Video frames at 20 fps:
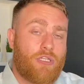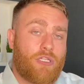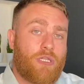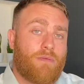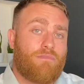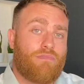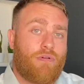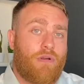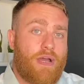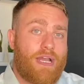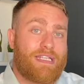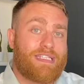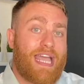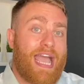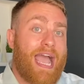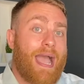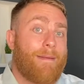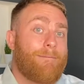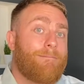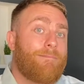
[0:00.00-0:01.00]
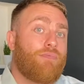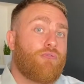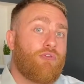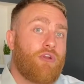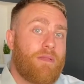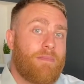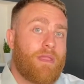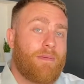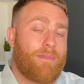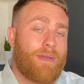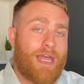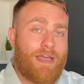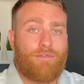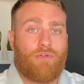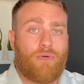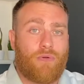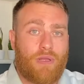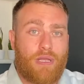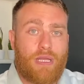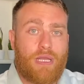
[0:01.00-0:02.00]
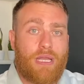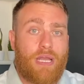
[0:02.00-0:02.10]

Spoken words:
the price at a premium level,